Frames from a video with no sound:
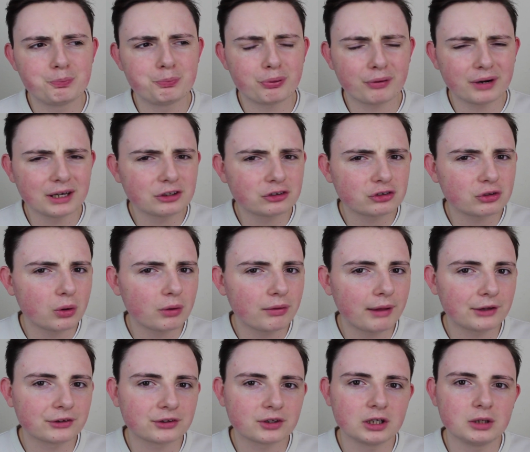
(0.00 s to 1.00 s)
pretty sure
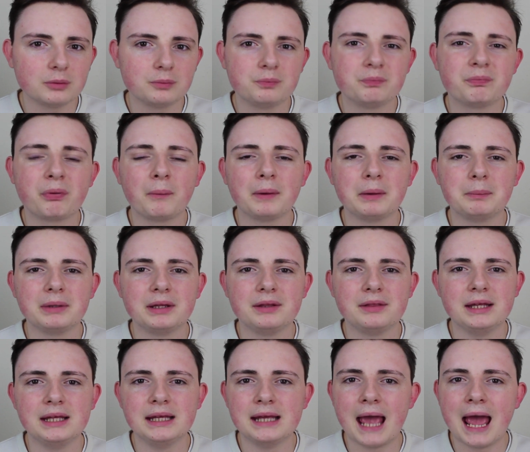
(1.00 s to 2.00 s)
that's going to probably be
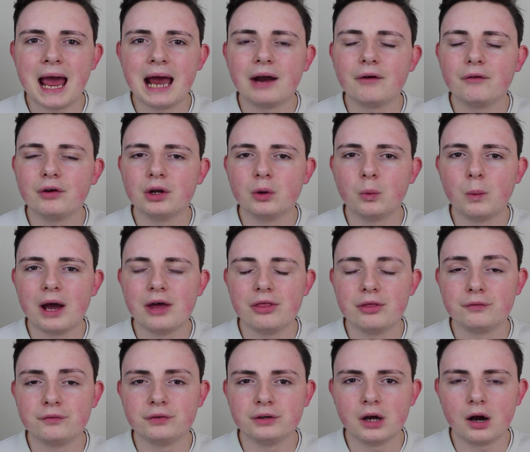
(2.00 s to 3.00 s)
the area where the
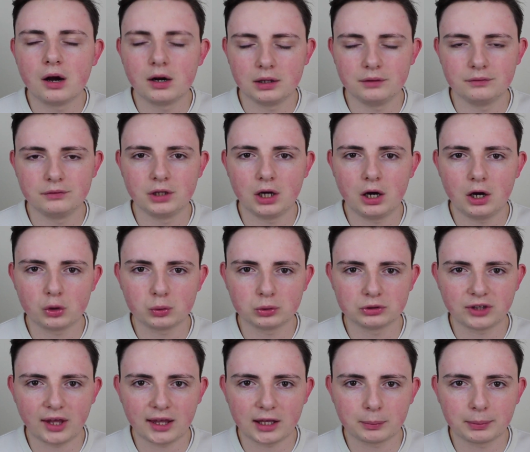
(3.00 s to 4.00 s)
finale of the arc will
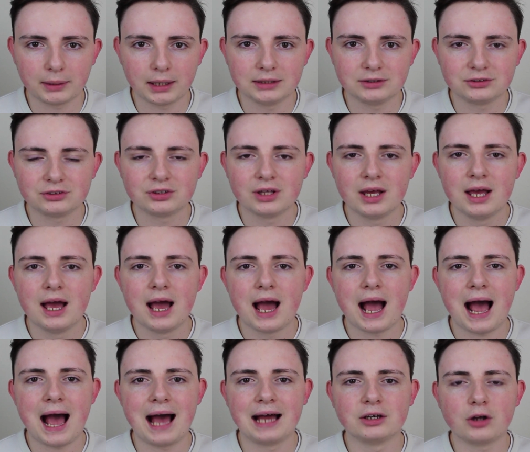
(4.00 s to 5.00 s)
take place,
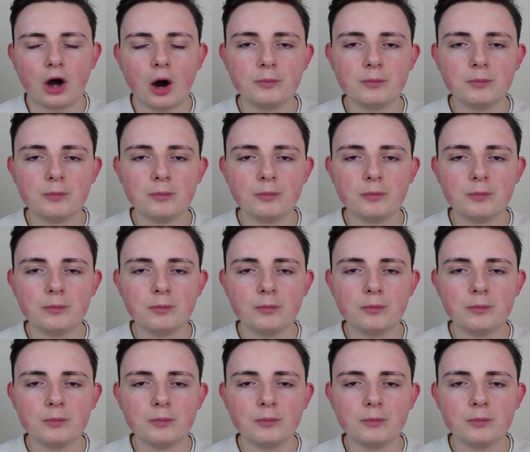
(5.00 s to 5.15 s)
and